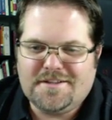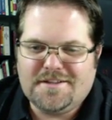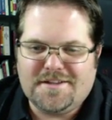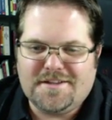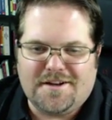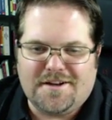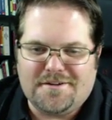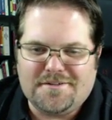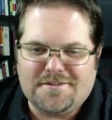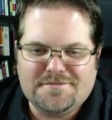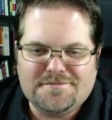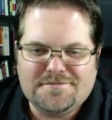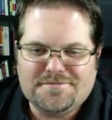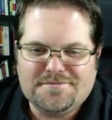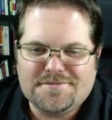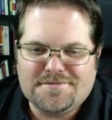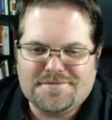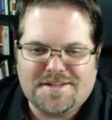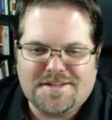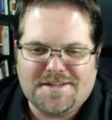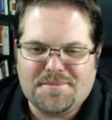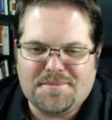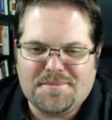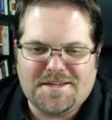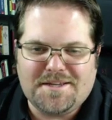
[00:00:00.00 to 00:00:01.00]

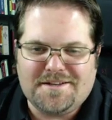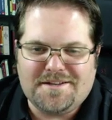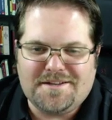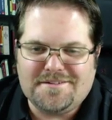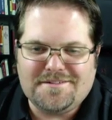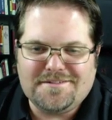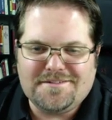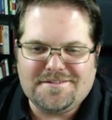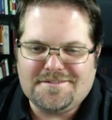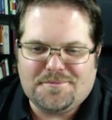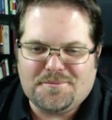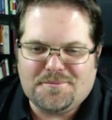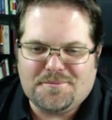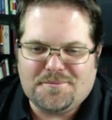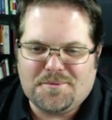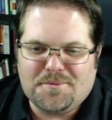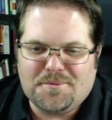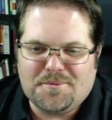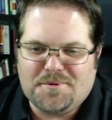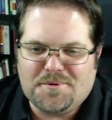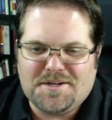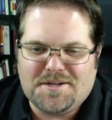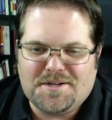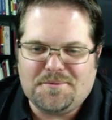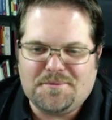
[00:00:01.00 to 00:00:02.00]
I mean,
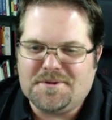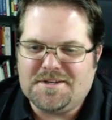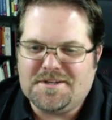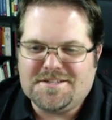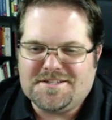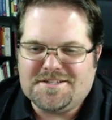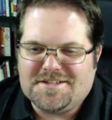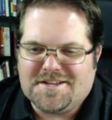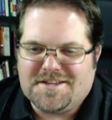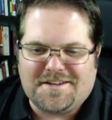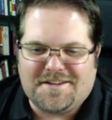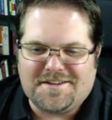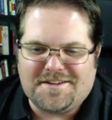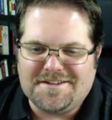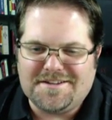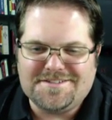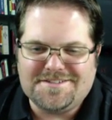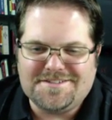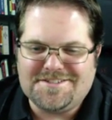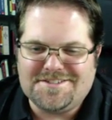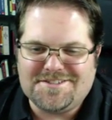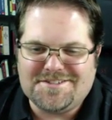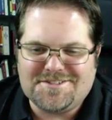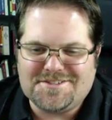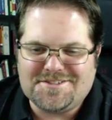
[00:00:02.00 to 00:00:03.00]
what do you say?
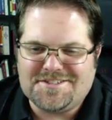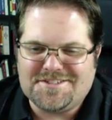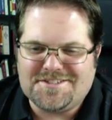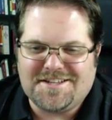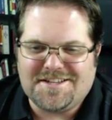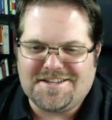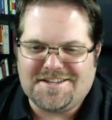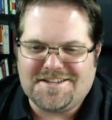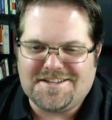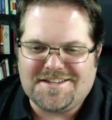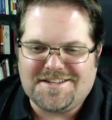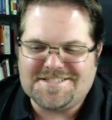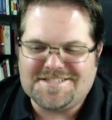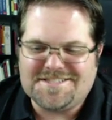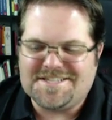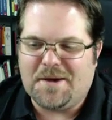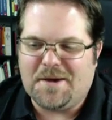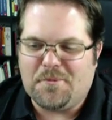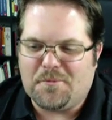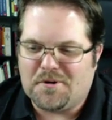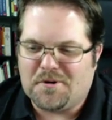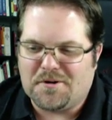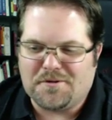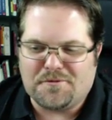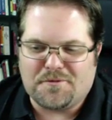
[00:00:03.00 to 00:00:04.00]
It's just it's
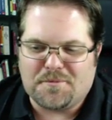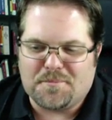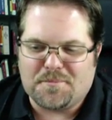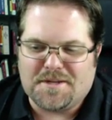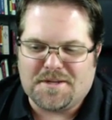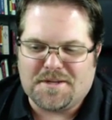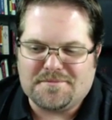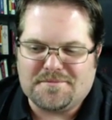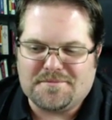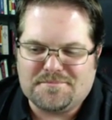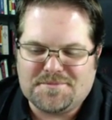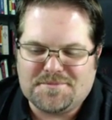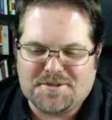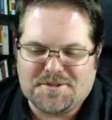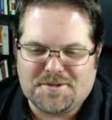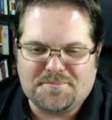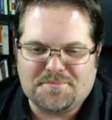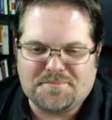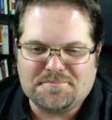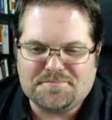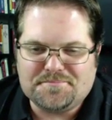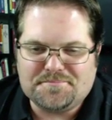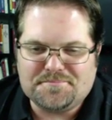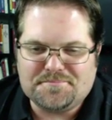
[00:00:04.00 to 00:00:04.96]
not work for me. So.